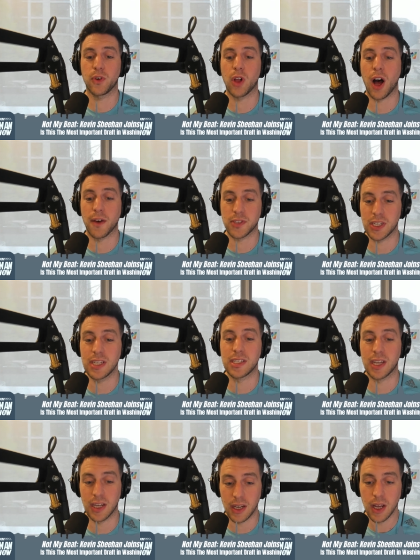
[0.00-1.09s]
full
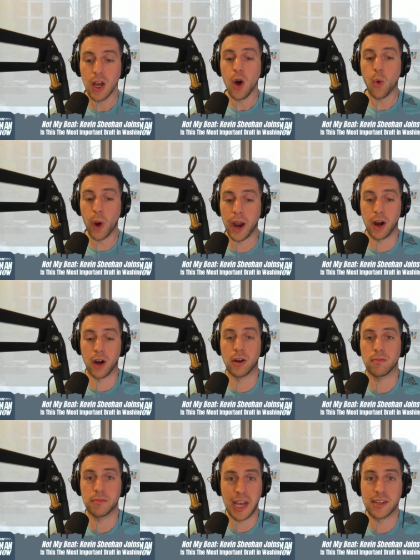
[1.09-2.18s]
offseason
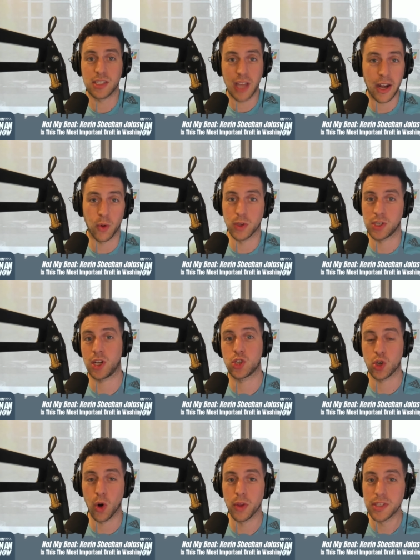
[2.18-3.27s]
where Dan Snyder was in
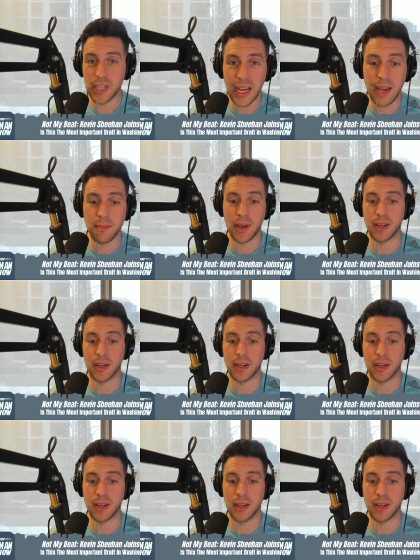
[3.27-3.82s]
control of the team.